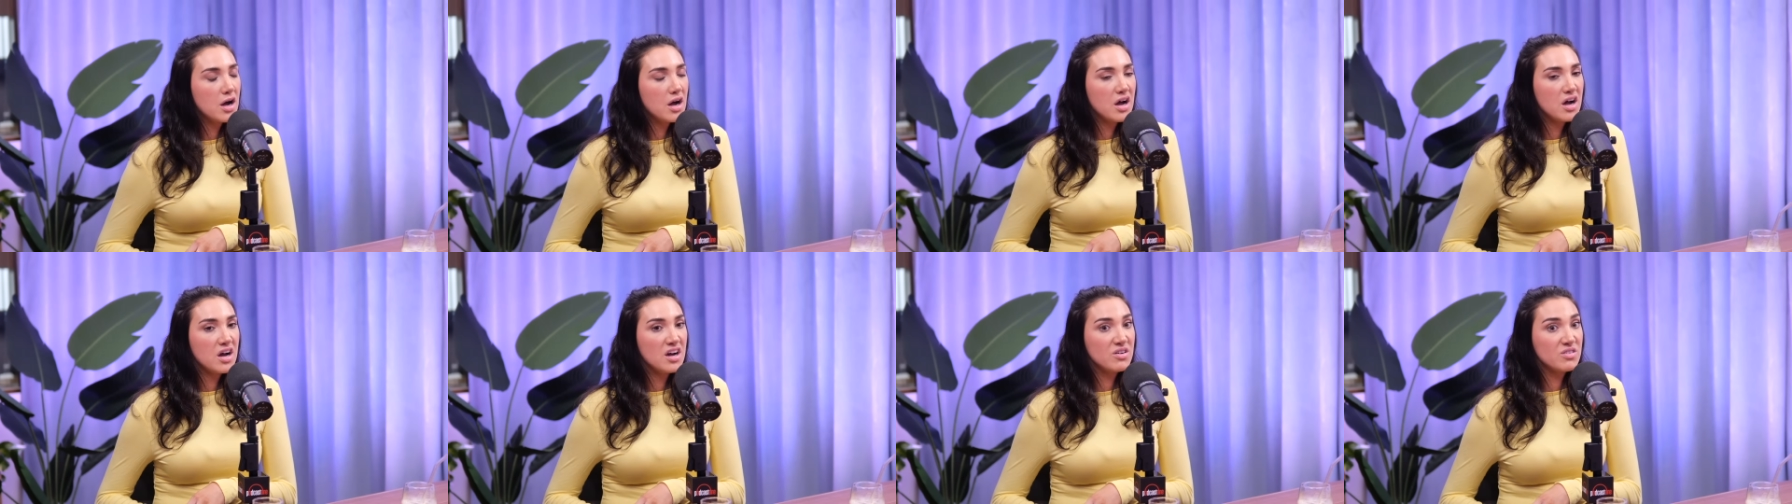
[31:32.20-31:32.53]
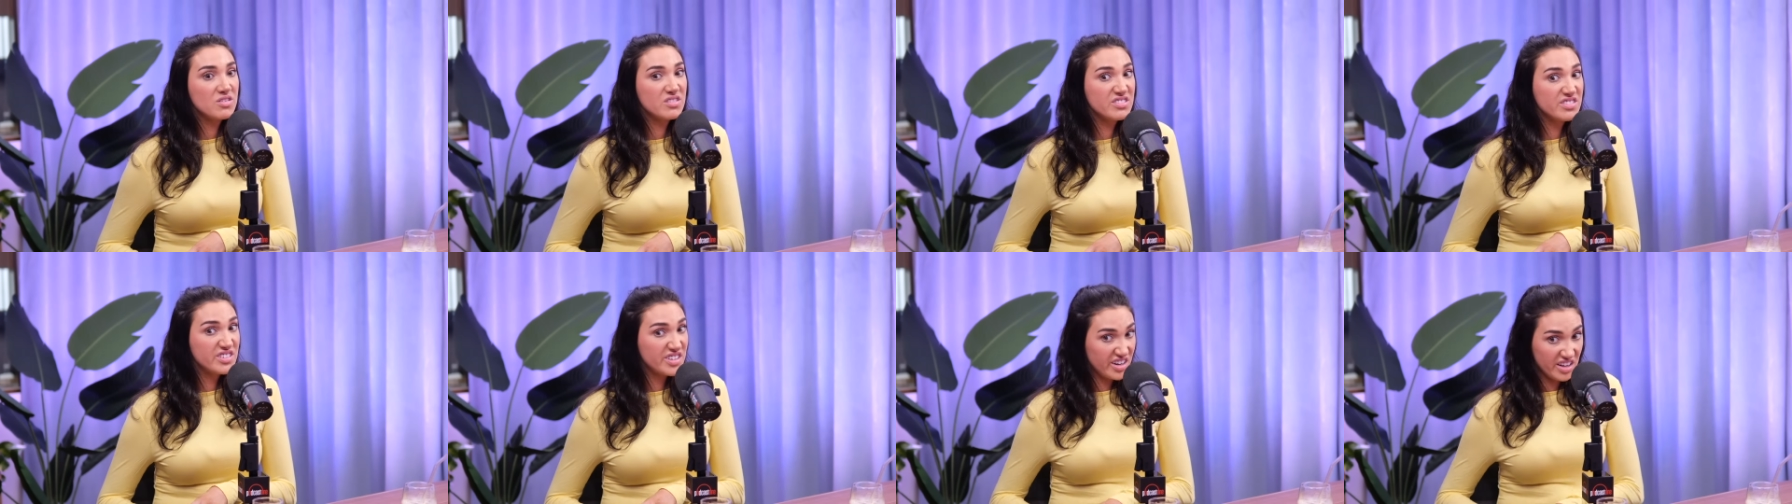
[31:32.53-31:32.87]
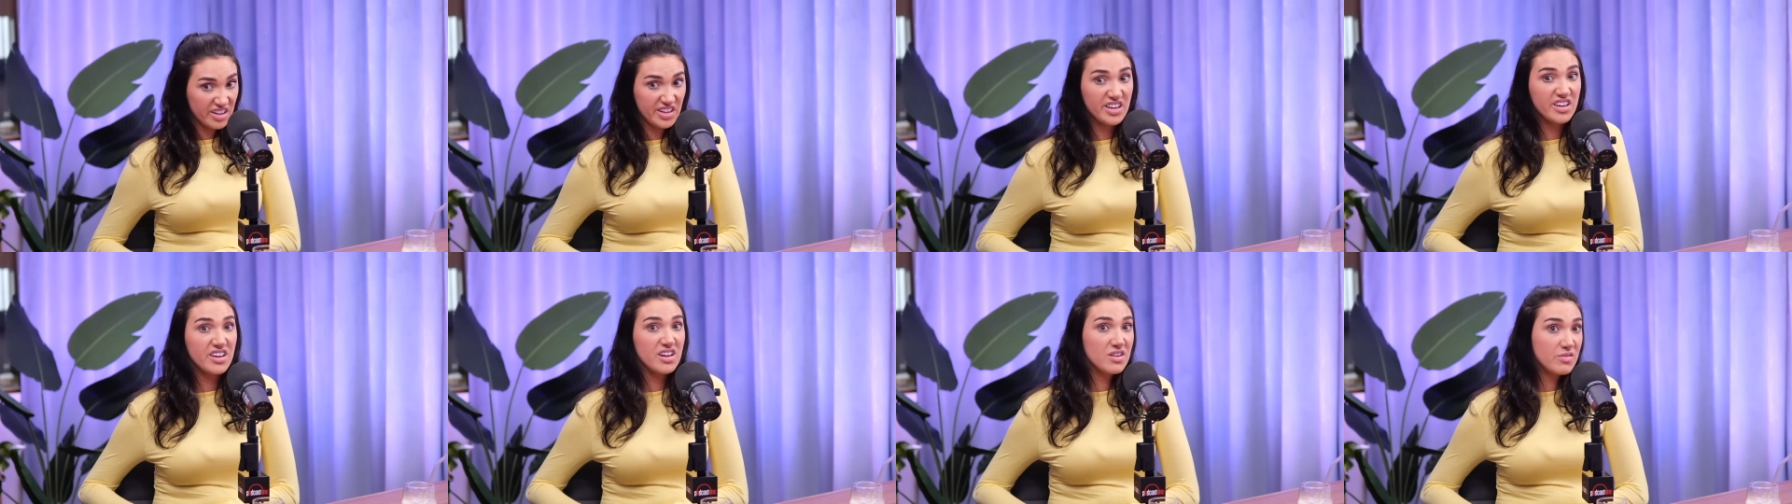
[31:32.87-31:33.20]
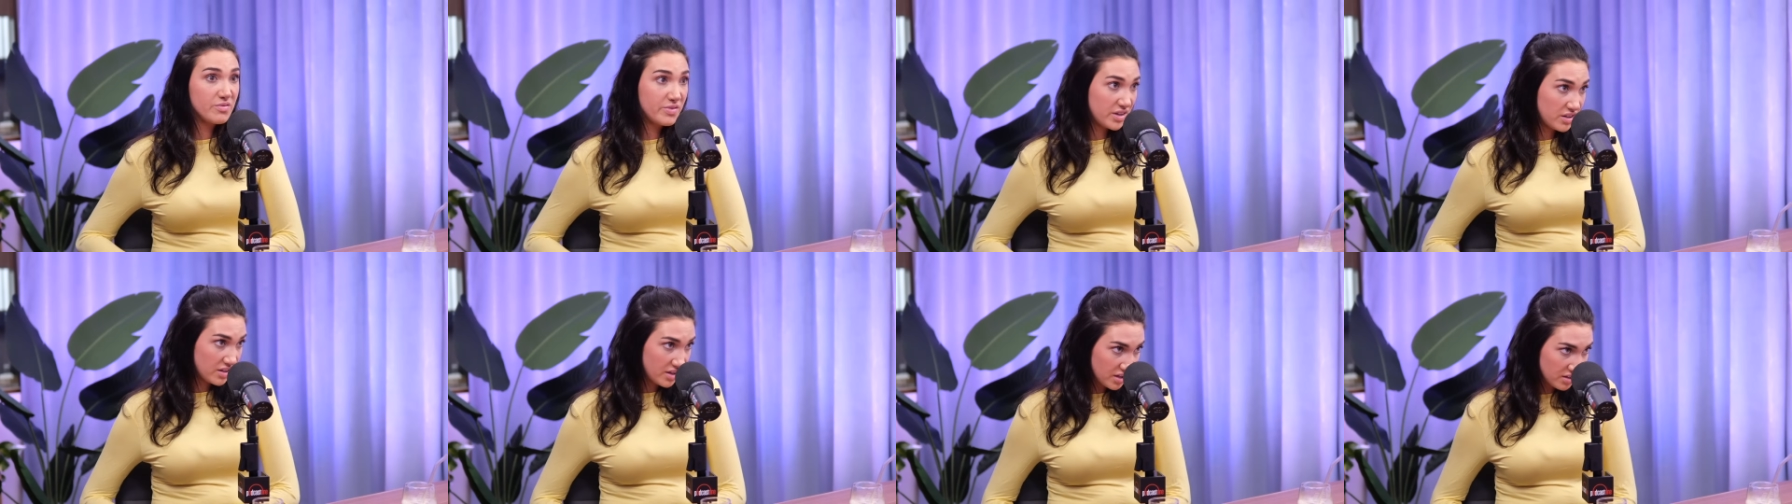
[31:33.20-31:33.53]
Really gonna
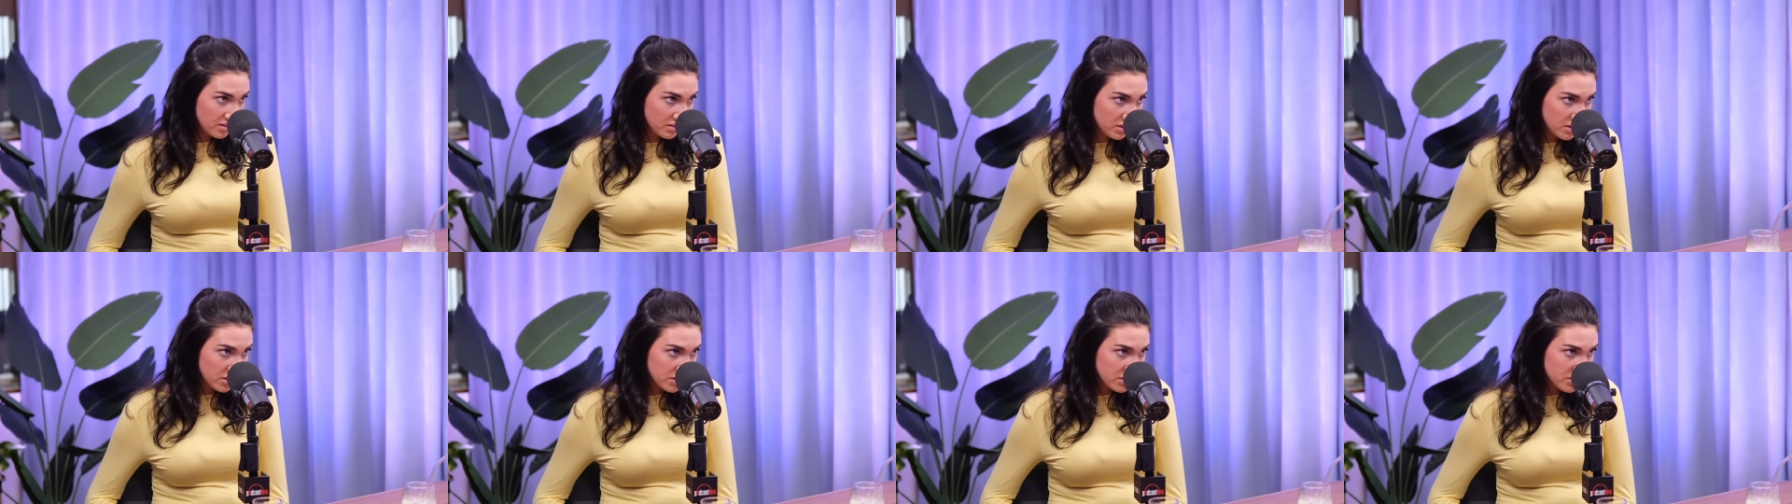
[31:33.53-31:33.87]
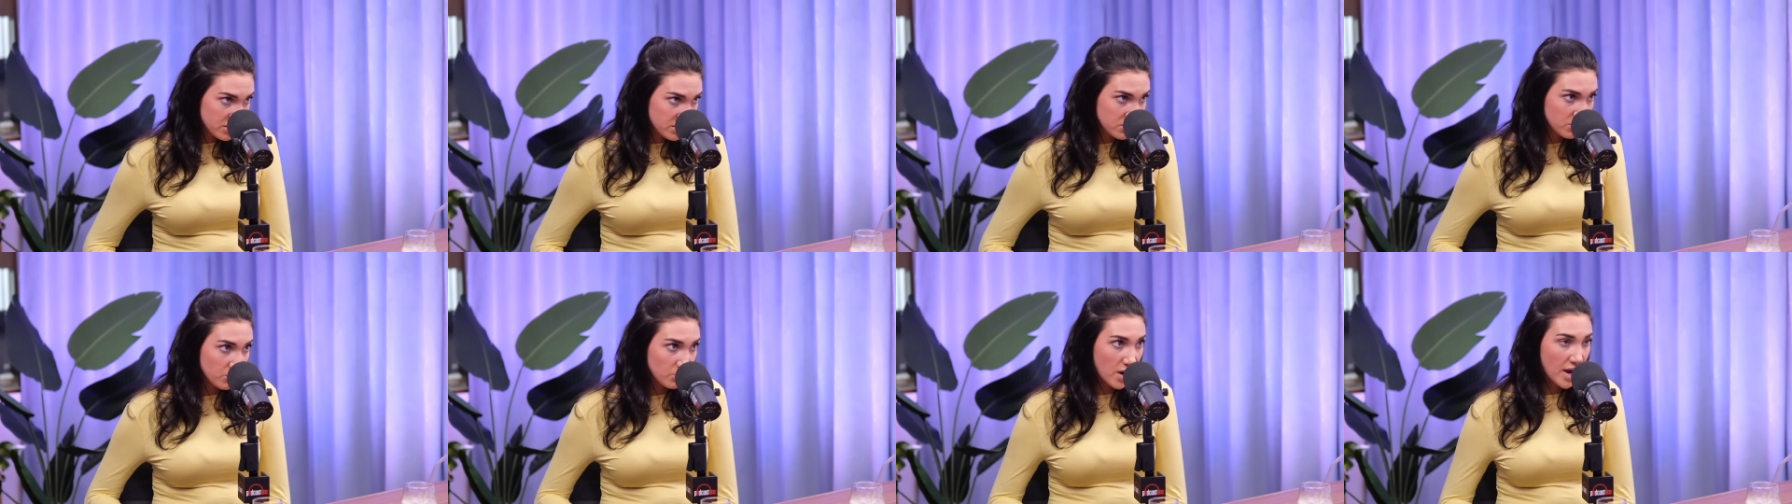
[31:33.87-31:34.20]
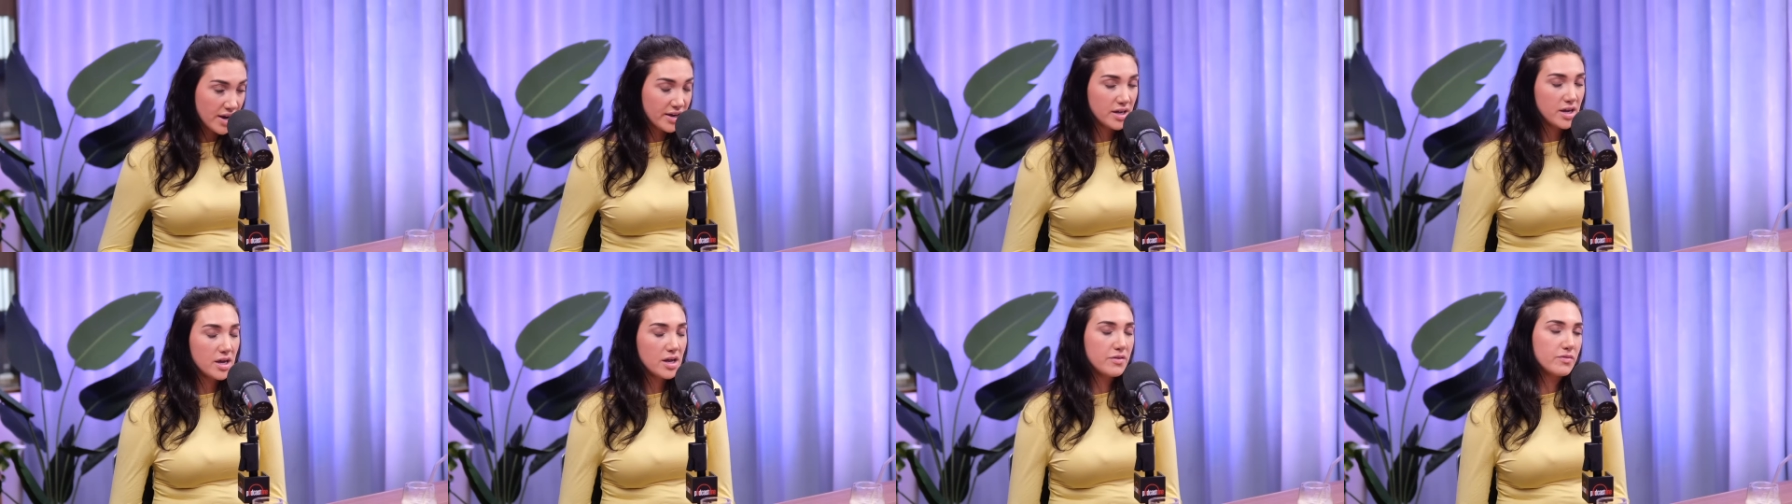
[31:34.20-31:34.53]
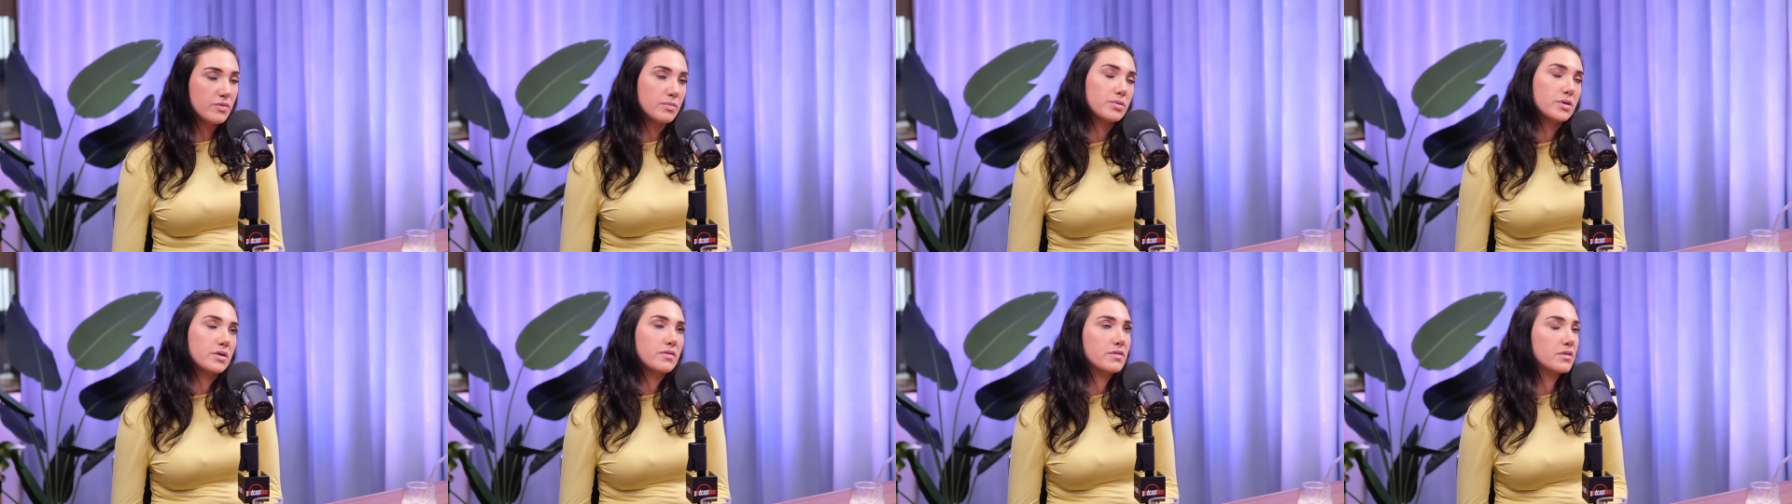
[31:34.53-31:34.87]
be like this? I can't even
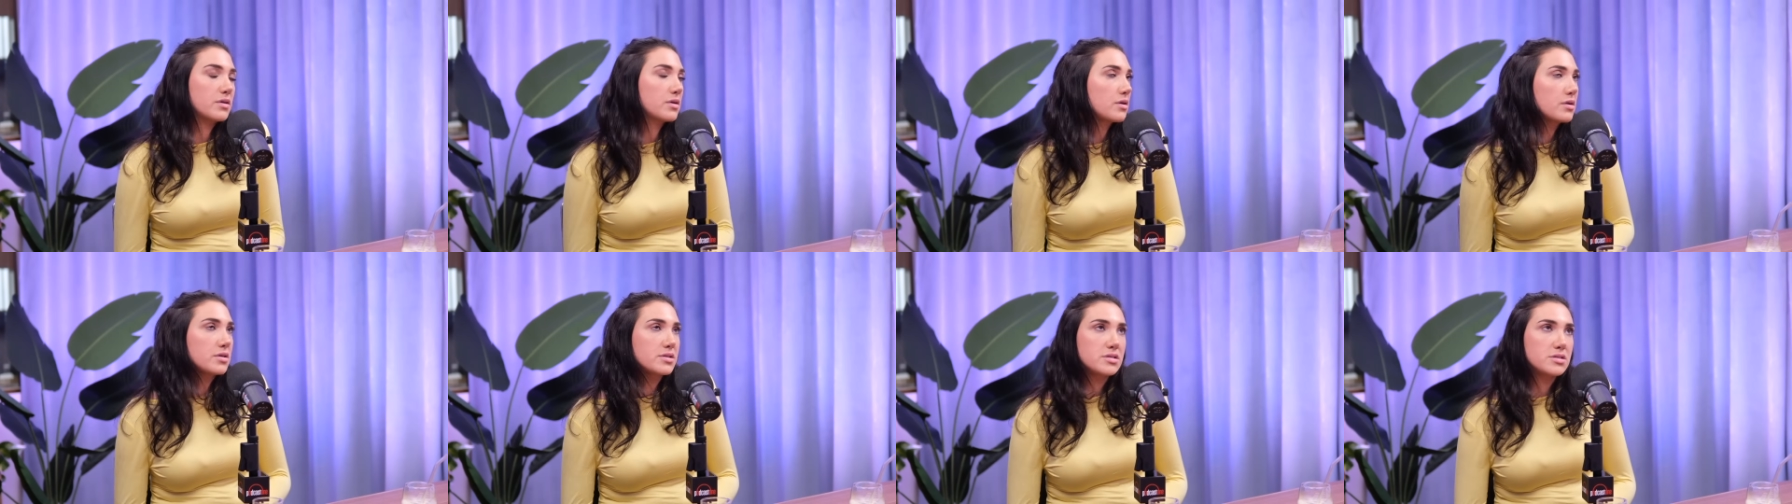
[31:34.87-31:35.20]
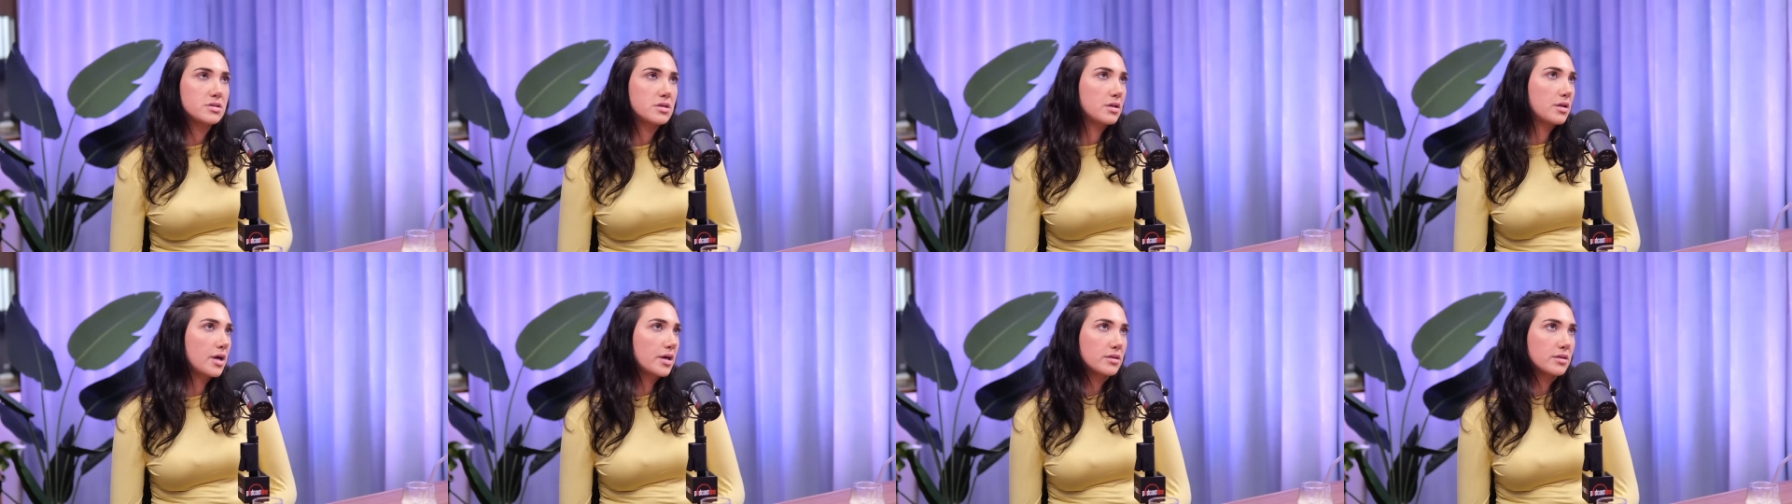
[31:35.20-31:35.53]
believe that it's still like that.